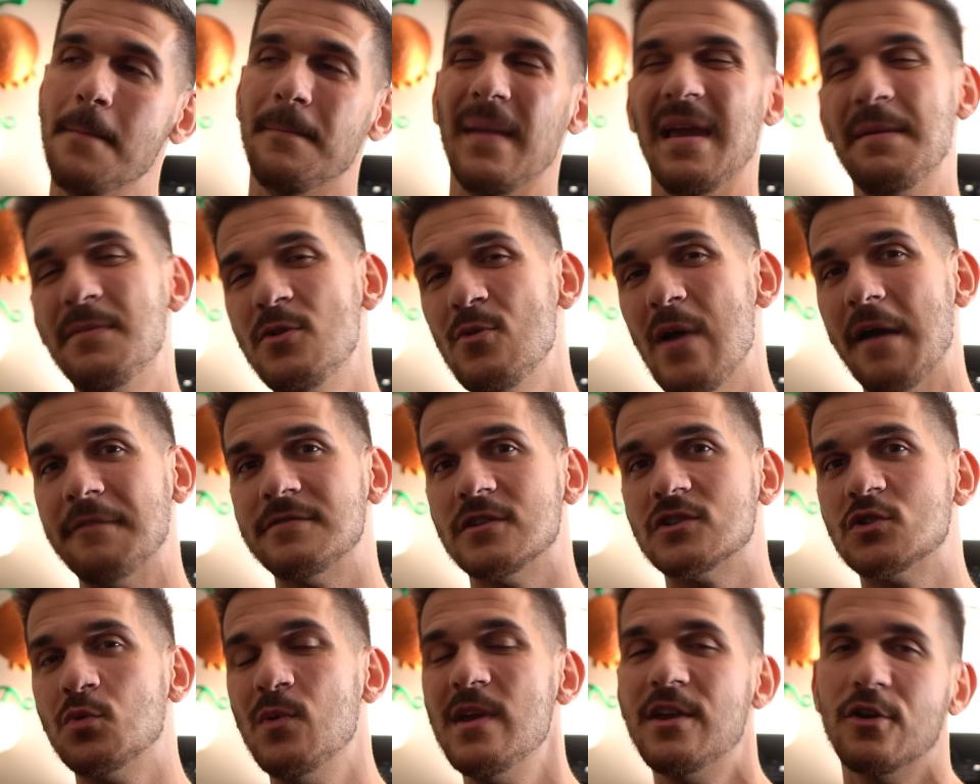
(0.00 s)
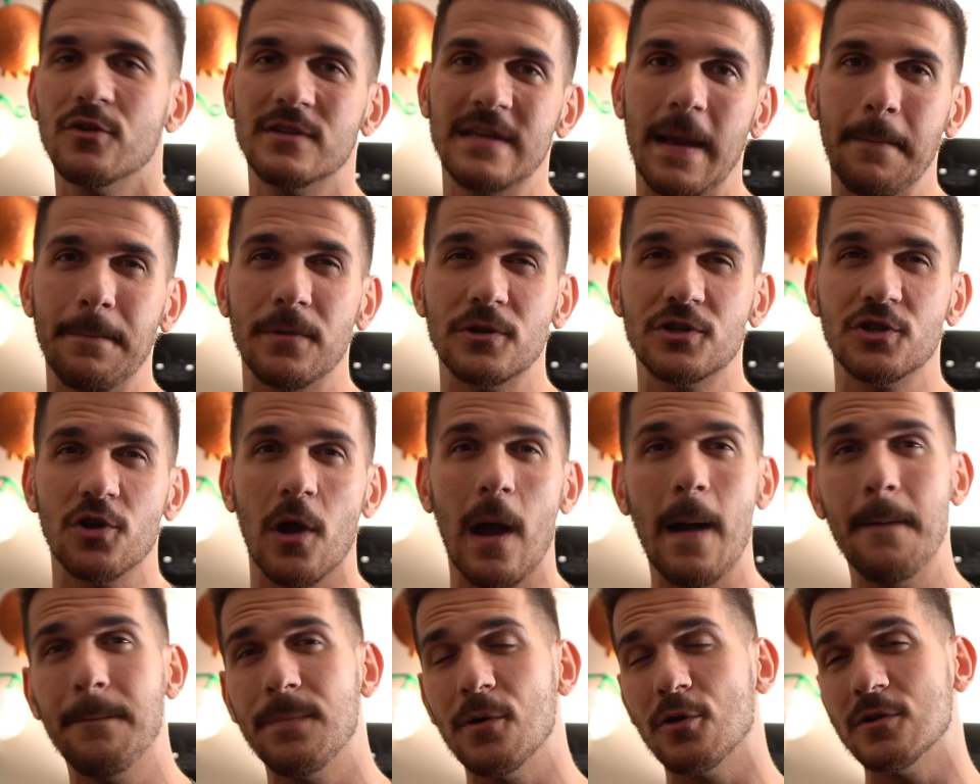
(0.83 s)
Maybe you have to tweak your
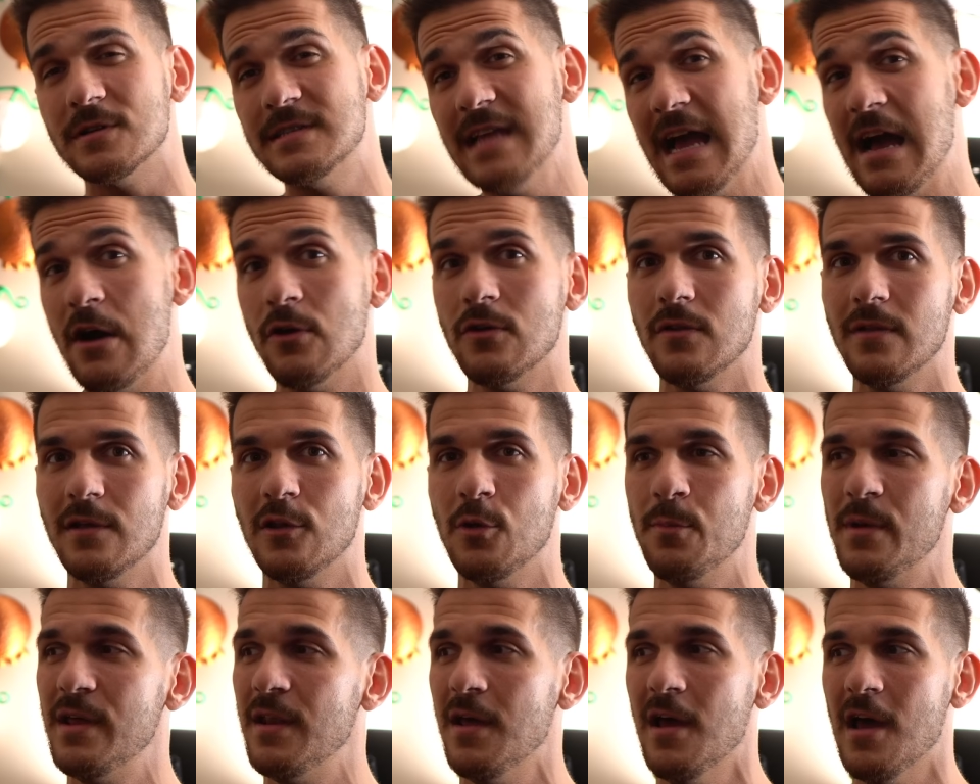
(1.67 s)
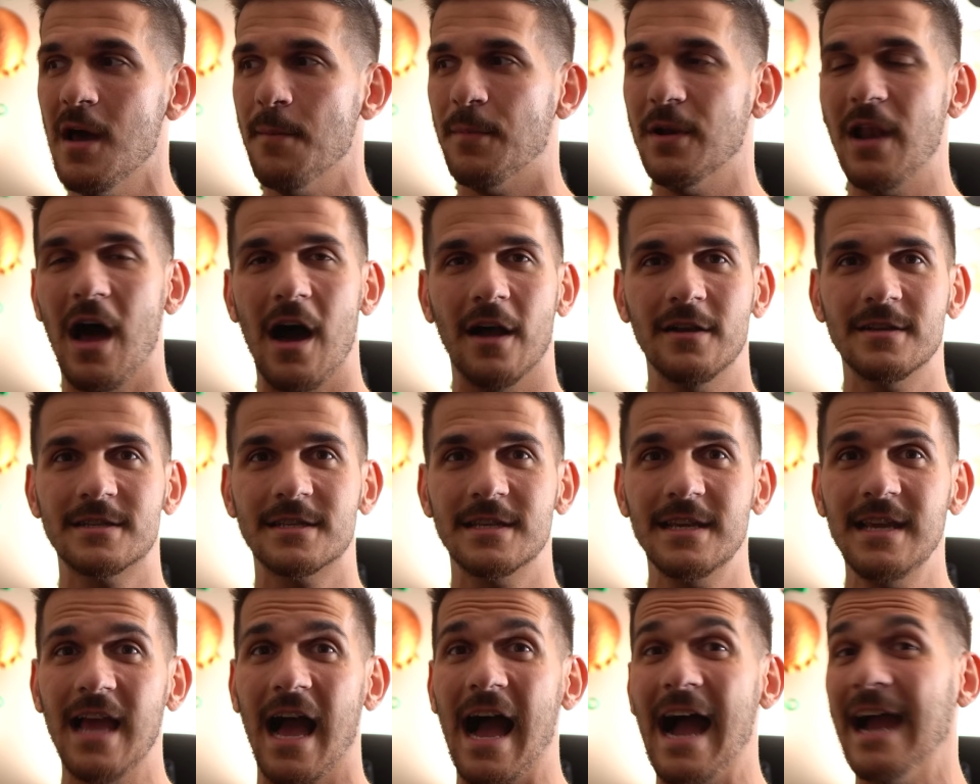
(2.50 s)
temperature up or down a little bit, but
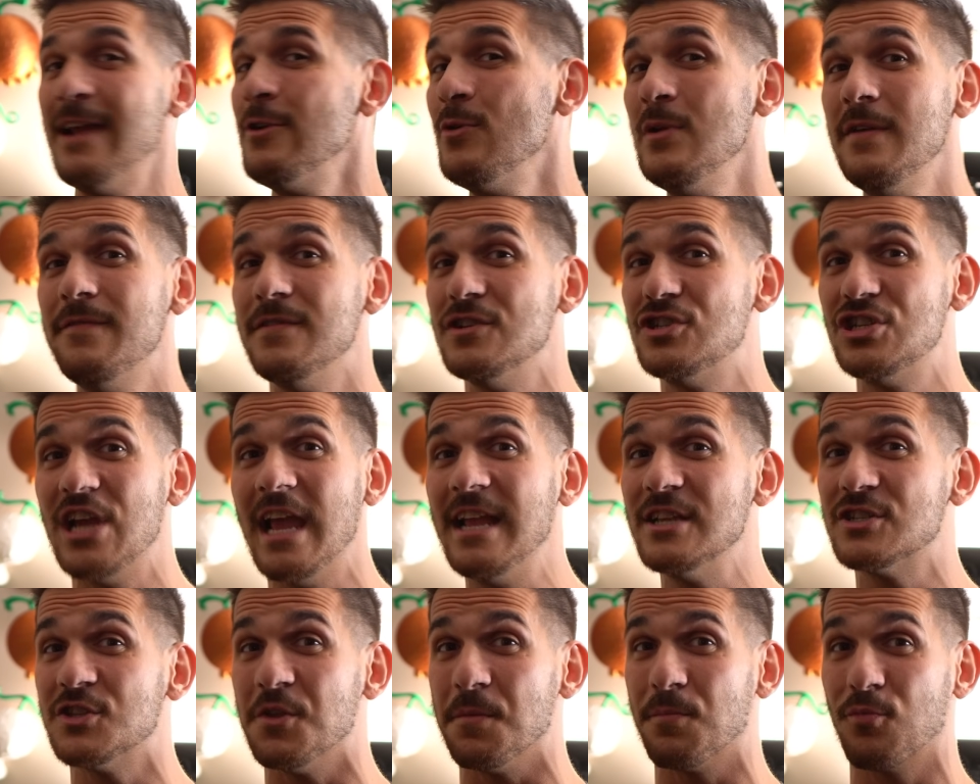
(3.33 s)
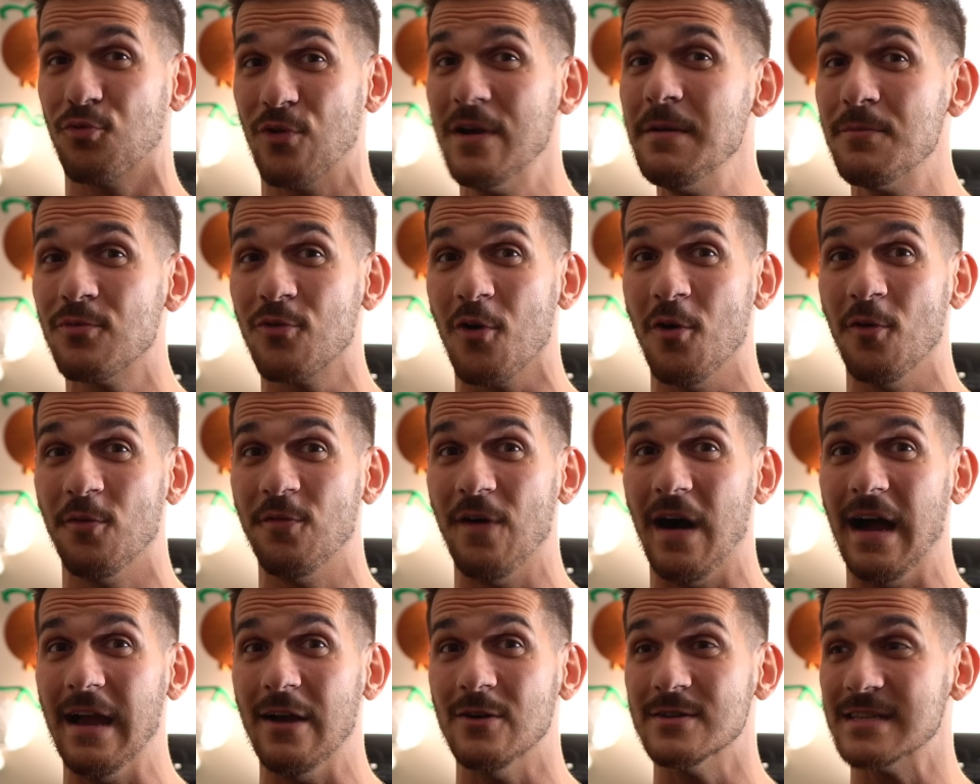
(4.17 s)
honestly, I don't even change the print
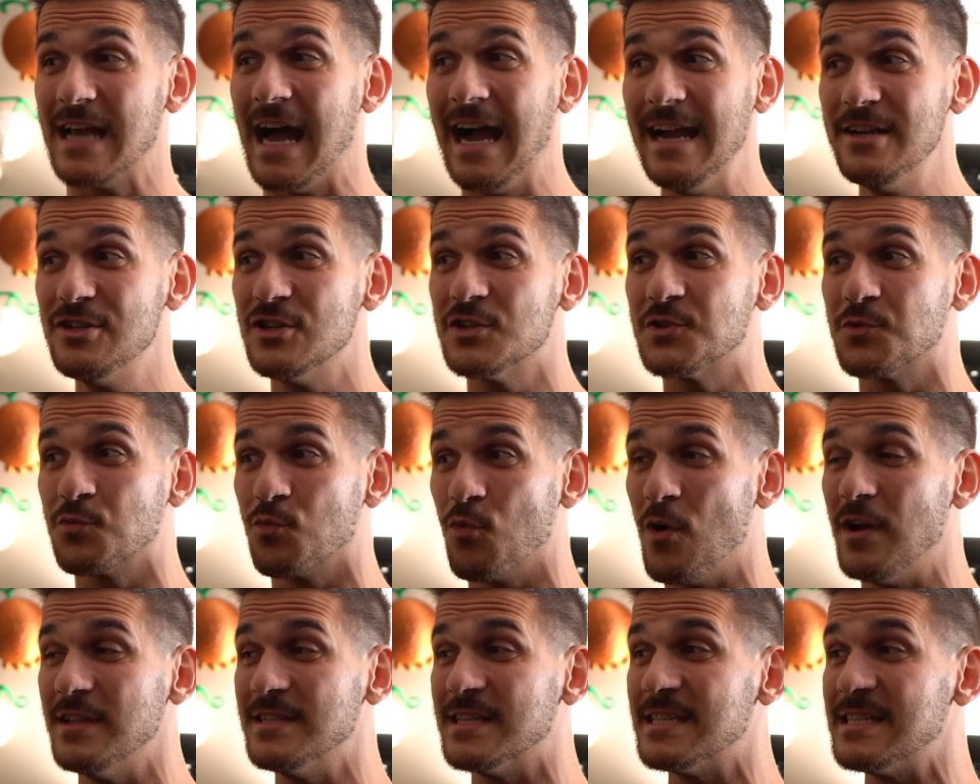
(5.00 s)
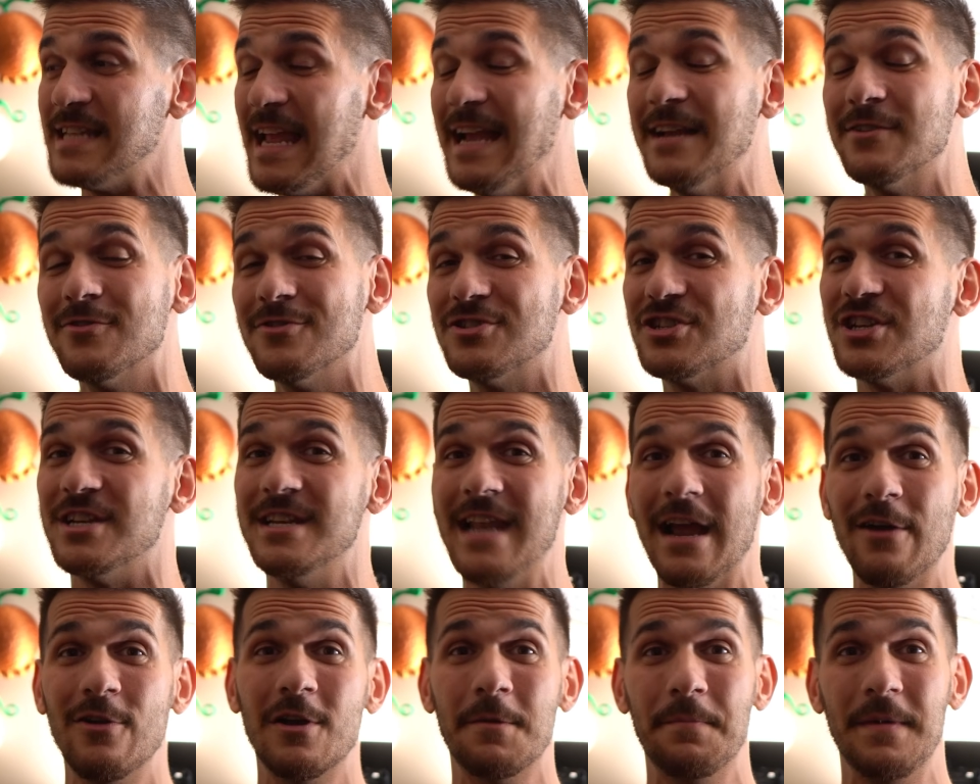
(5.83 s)
profiles. I just run standard
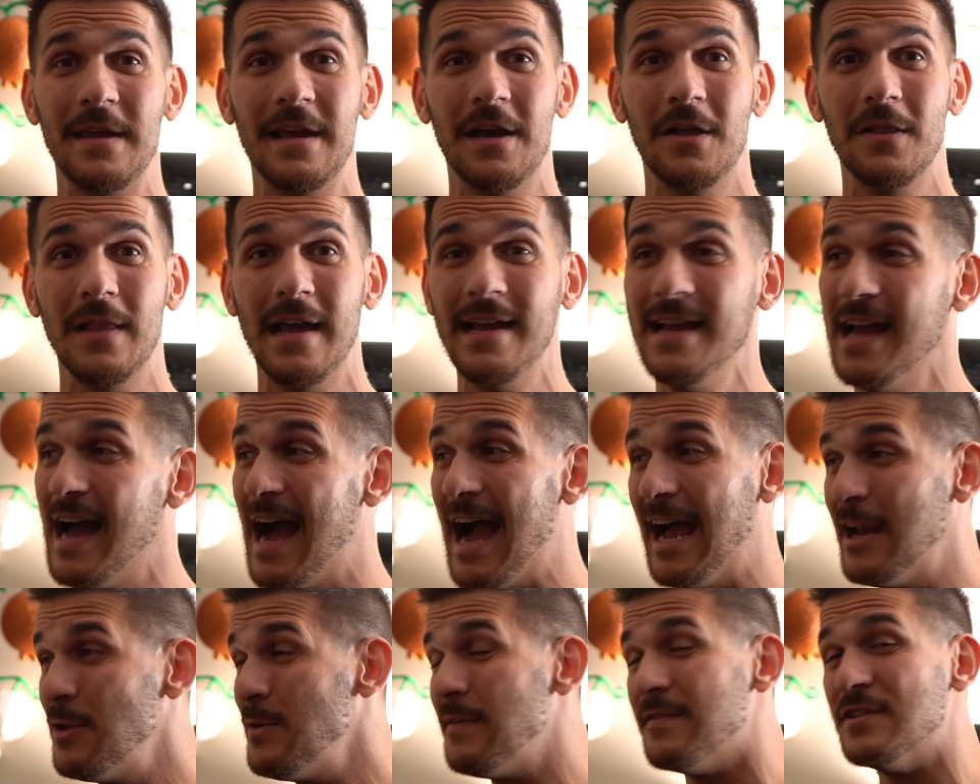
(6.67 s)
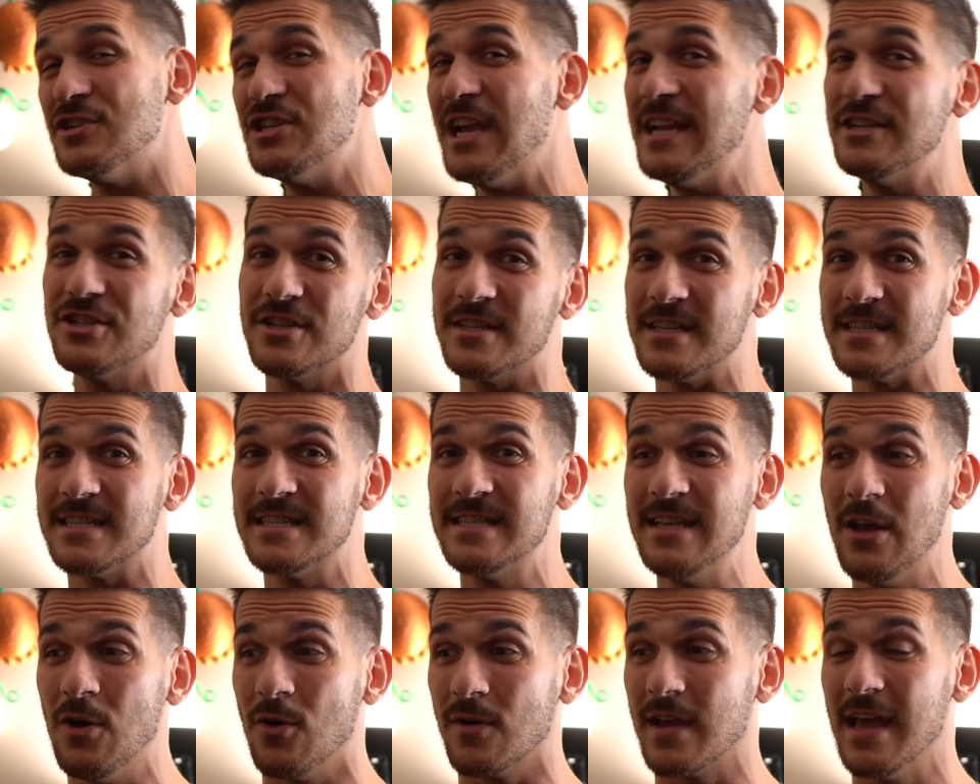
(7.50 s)
generic PLA. I don't even change it to
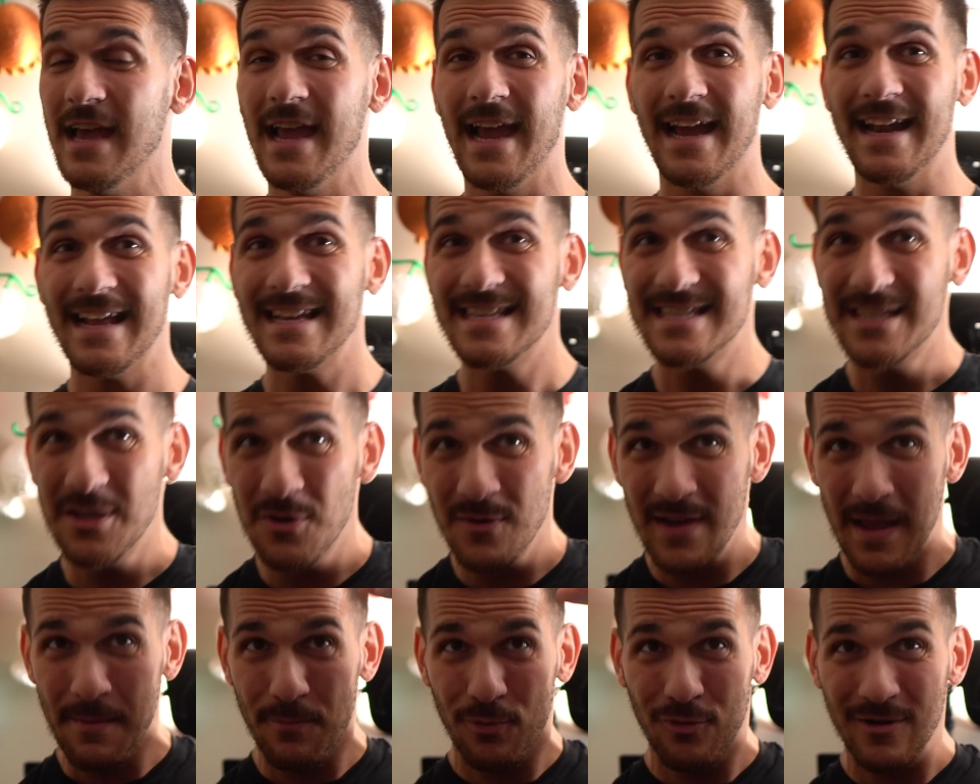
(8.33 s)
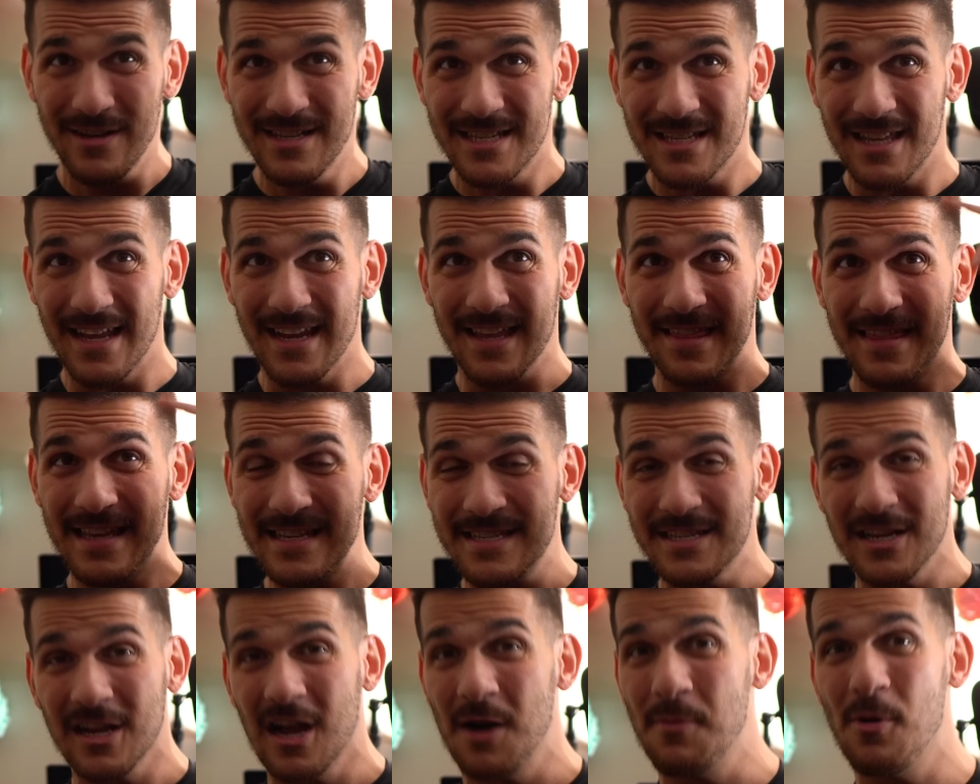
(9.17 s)
silk, and I still get prints like
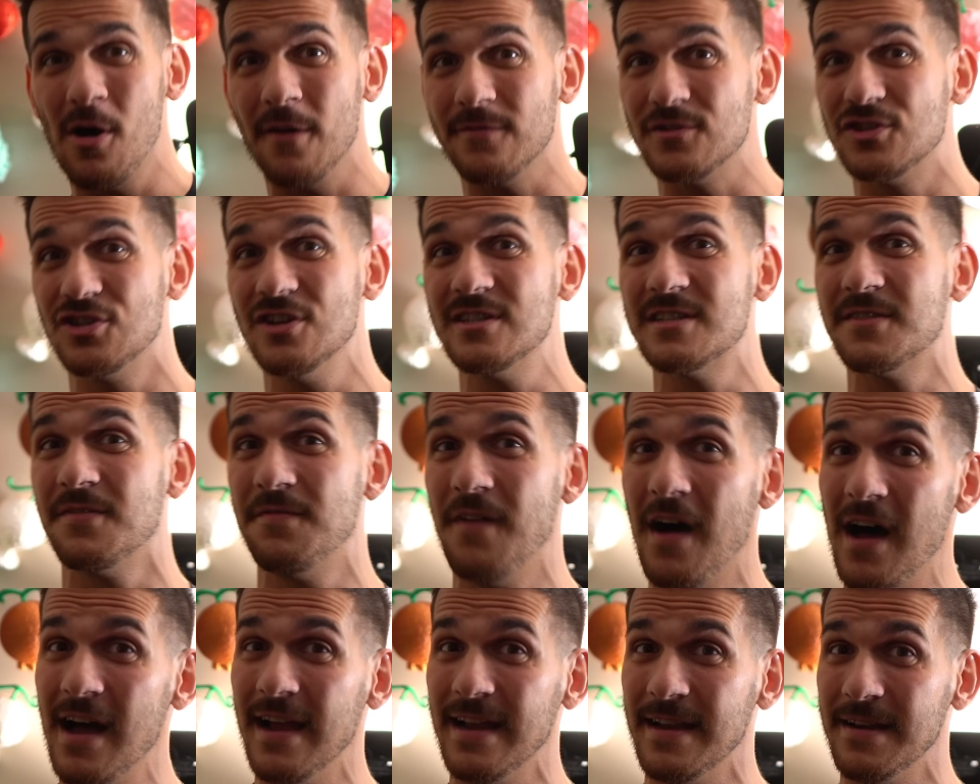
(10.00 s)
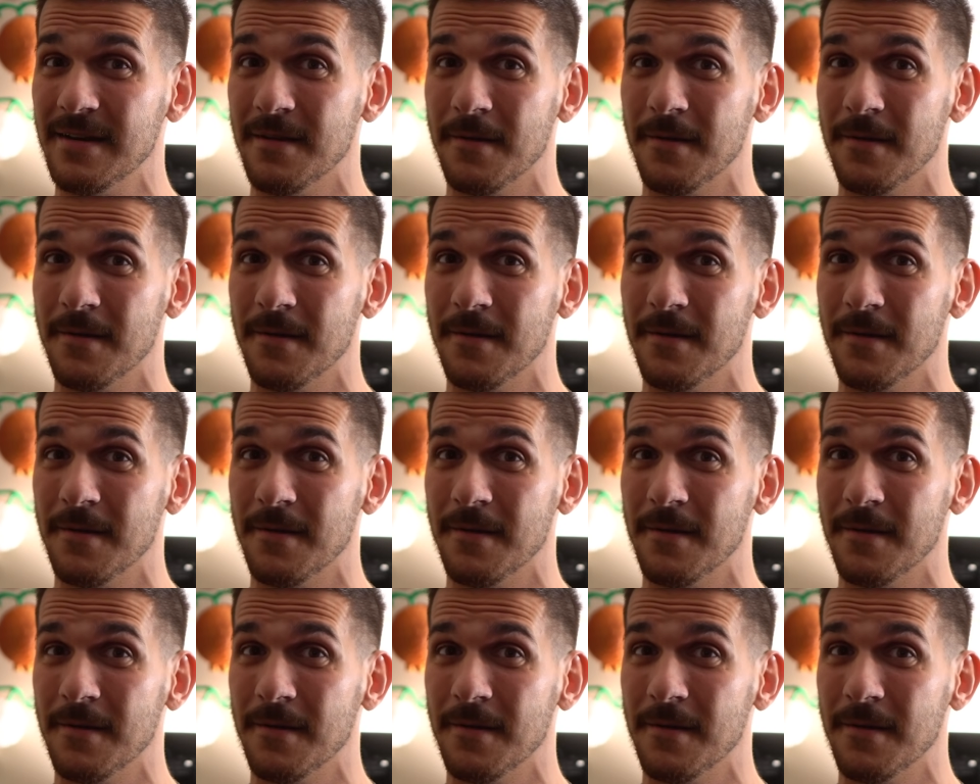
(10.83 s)
this to come off just fine.